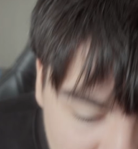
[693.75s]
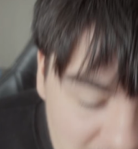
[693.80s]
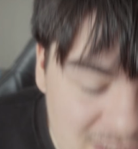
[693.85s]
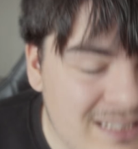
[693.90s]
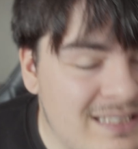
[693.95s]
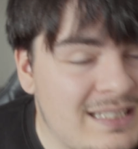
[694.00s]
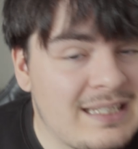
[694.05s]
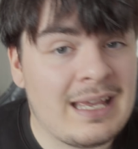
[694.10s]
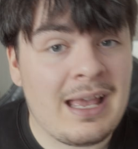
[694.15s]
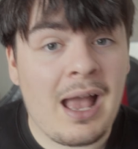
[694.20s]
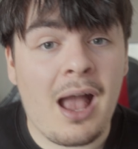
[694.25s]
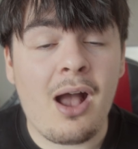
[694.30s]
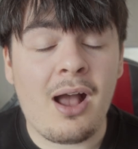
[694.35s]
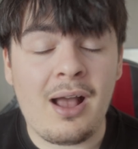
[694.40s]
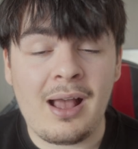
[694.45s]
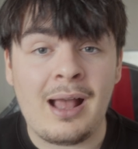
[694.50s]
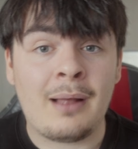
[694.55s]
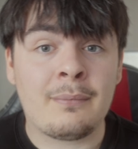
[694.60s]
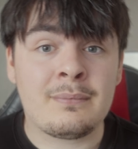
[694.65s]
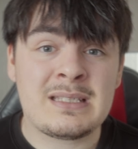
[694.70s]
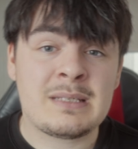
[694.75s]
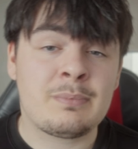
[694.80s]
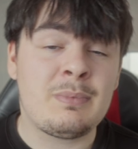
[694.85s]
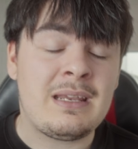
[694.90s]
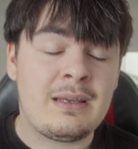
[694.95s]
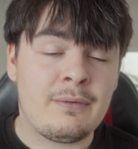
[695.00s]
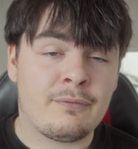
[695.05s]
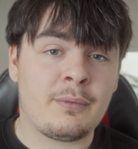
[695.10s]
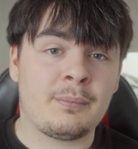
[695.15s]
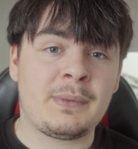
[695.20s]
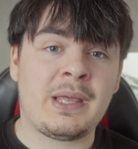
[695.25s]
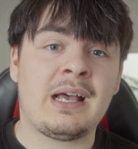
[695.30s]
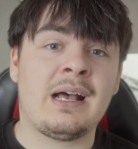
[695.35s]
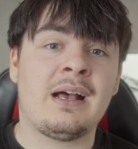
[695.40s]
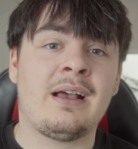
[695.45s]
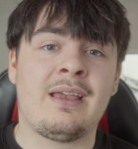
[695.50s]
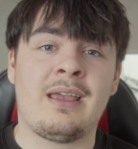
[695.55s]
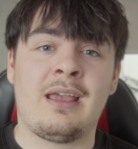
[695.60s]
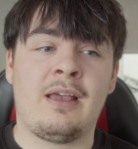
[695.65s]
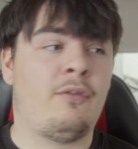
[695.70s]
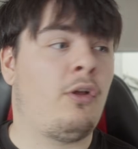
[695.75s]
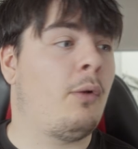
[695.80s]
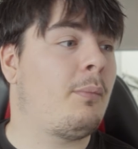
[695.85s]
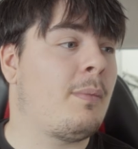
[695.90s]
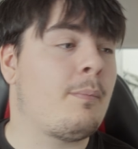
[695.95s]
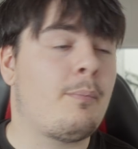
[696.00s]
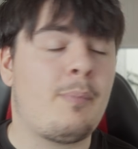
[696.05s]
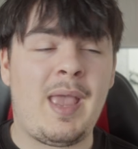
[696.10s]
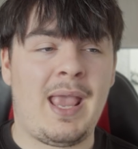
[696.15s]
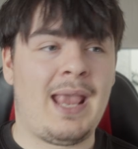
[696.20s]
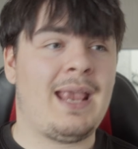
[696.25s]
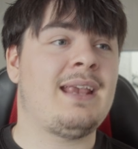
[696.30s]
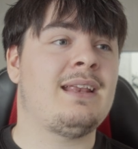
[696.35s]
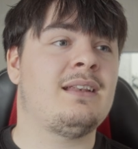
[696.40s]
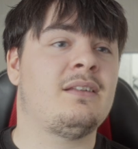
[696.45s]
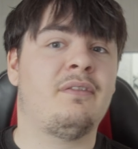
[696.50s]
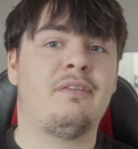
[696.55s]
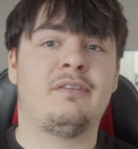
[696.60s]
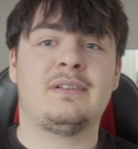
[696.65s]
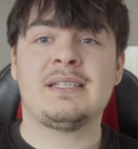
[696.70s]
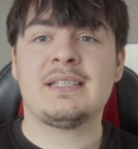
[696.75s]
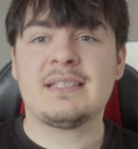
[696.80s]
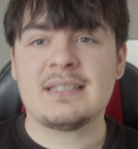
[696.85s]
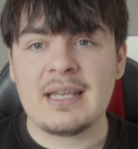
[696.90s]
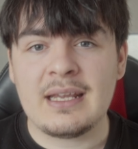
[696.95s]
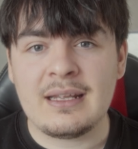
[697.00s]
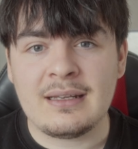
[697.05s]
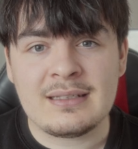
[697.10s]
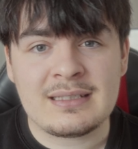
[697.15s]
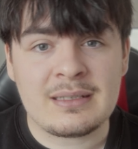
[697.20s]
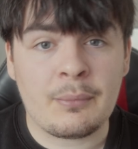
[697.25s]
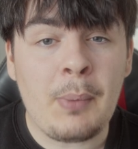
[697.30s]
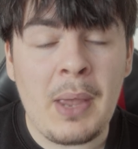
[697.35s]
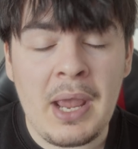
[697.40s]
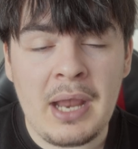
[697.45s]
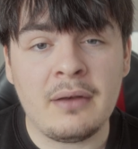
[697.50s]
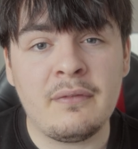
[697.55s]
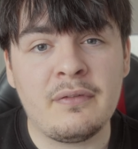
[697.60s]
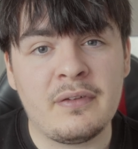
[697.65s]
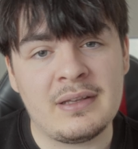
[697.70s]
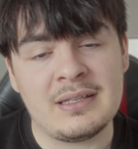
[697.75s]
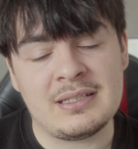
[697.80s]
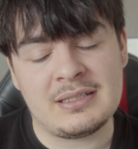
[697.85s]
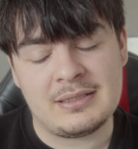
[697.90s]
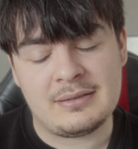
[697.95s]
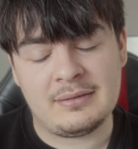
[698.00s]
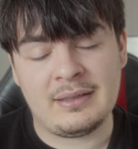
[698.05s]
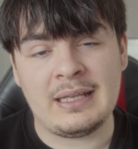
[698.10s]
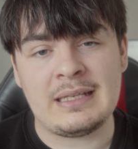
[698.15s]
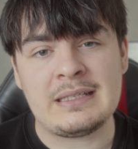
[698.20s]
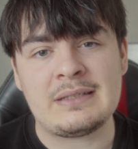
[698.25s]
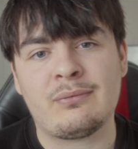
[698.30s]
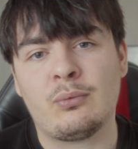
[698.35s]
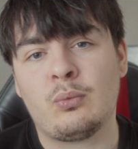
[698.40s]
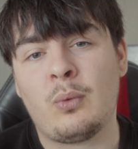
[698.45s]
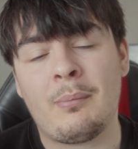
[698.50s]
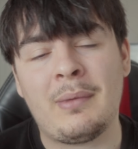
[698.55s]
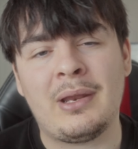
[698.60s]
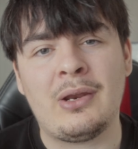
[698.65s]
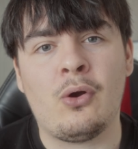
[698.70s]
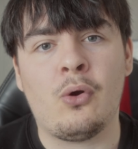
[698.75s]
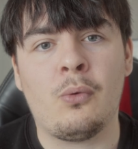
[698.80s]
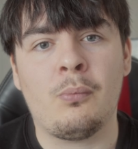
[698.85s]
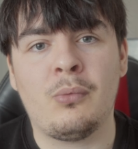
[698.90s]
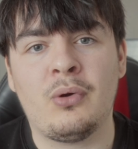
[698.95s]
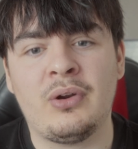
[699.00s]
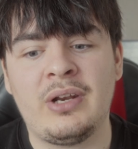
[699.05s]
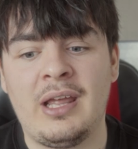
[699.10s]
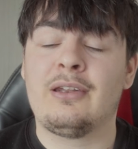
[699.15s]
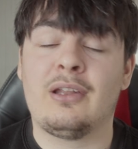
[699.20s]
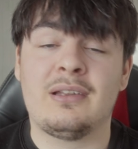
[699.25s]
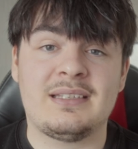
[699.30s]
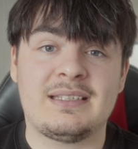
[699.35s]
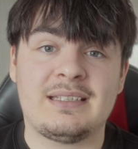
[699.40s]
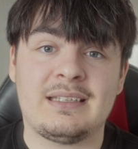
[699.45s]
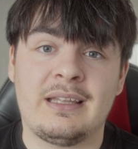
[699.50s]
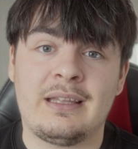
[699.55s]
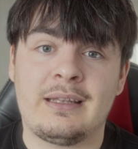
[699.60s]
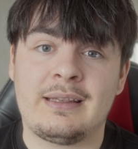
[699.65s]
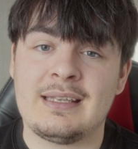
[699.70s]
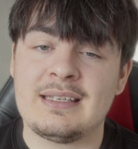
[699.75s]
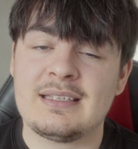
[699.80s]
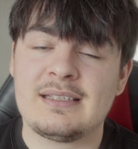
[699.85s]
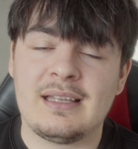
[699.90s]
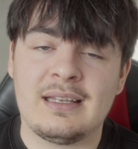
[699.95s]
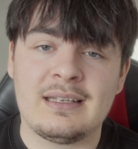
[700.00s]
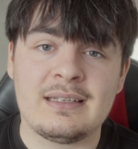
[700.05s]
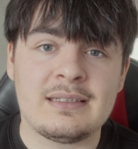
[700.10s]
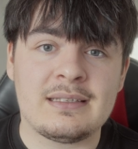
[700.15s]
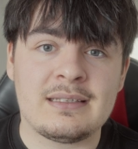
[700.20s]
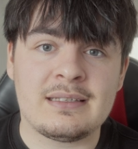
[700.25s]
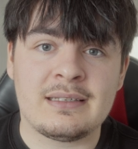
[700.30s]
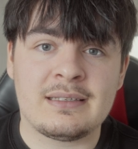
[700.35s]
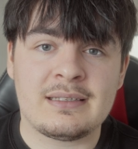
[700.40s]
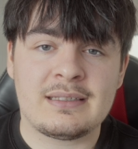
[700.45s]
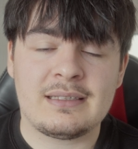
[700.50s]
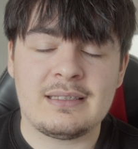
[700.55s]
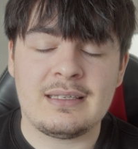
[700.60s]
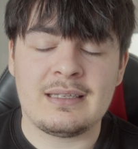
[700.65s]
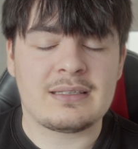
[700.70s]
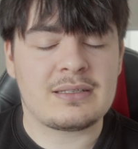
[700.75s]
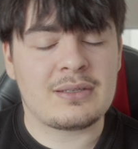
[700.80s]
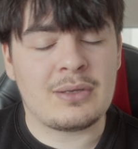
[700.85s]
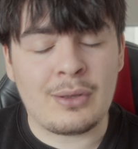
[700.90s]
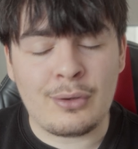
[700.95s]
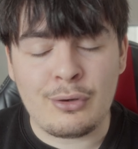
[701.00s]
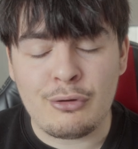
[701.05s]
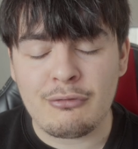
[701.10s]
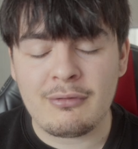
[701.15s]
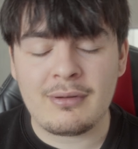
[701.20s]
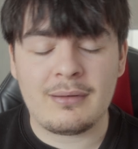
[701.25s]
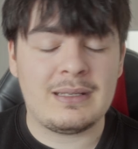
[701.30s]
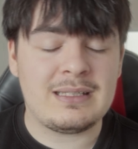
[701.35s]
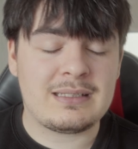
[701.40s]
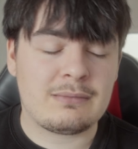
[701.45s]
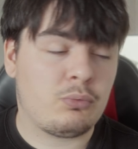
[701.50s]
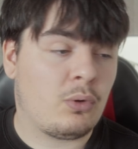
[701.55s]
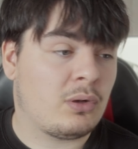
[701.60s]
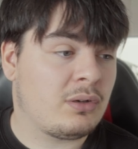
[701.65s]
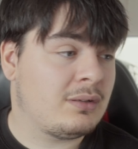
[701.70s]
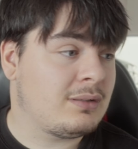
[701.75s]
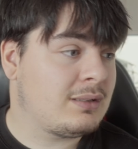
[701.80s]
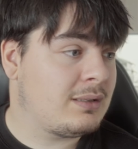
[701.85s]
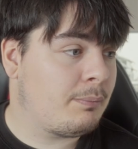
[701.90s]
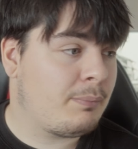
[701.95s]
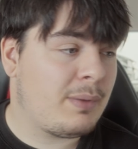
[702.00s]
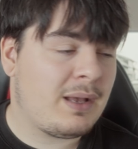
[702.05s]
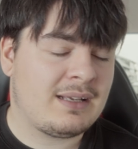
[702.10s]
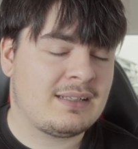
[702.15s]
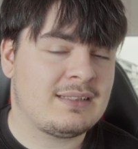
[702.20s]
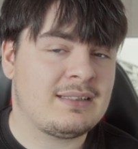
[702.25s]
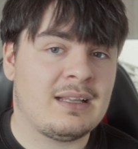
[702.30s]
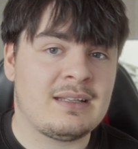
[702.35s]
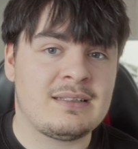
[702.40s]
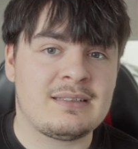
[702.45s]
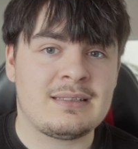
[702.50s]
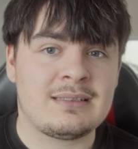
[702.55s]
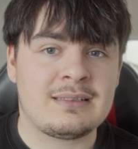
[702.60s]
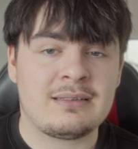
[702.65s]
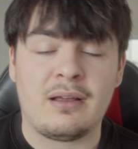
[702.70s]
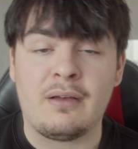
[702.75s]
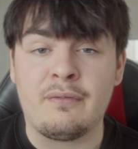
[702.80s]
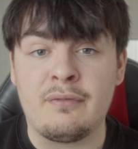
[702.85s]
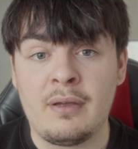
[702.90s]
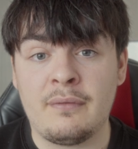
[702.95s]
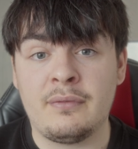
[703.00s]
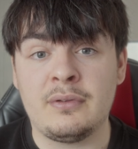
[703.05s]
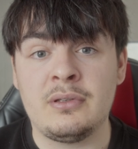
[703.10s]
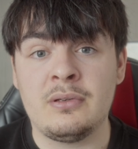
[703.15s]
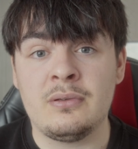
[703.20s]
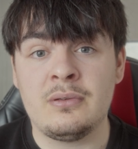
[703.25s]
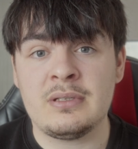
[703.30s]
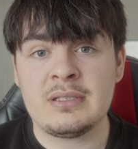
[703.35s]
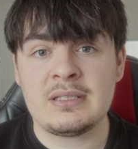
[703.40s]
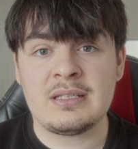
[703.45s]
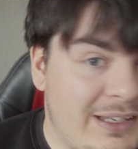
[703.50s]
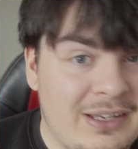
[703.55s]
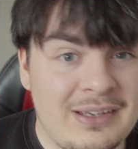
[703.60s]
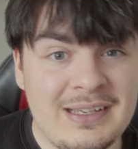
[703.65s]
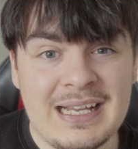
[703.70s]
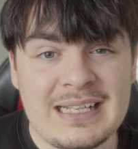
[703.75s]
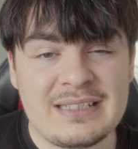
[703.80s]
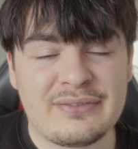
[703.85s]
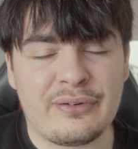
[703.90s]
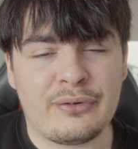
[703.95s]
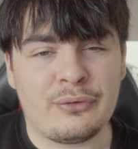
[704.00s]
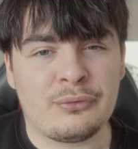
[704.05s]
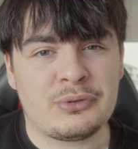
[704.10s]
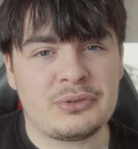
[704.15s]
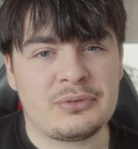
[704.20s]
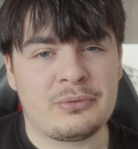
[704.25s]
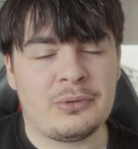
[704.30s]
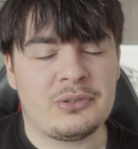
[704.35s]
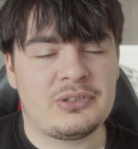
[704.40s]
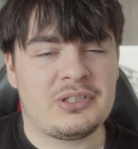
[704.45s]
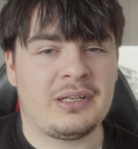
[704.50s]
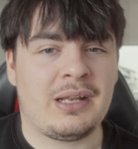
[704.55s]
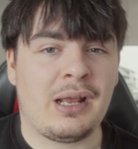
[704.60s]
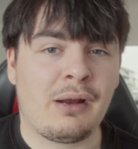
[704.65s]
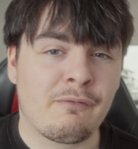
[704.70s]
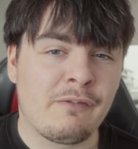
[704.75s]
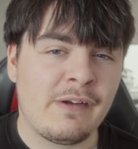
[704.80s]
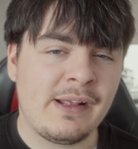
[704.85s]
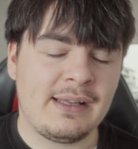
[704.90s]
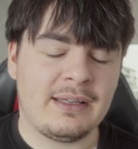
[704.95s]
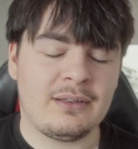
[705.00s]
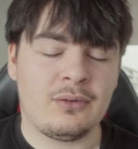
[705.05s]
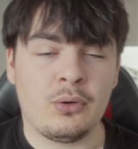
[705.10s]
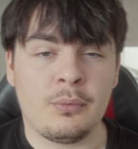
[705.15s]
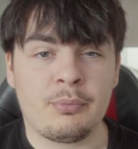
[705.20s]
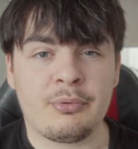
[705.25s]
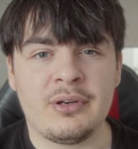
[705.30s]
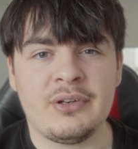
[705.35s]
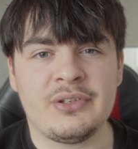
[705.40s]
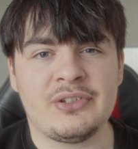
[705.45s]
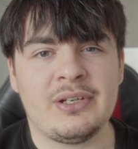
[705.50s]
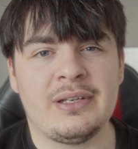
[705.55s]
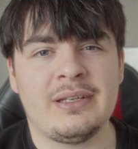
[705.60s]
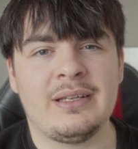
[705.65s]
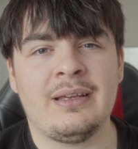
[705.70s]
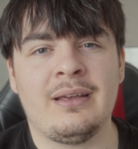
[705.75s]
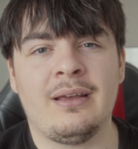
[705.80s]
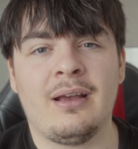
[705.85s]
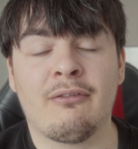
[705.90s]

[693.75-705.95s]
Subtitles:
Honestly, I'm speaking from the heart here. I've not been paid to say this. I paid for this lens with my own money. And honestly, this lens, it's one of the best lenses I've ever used. Thank you guys very much for watching. I really do appreciate it.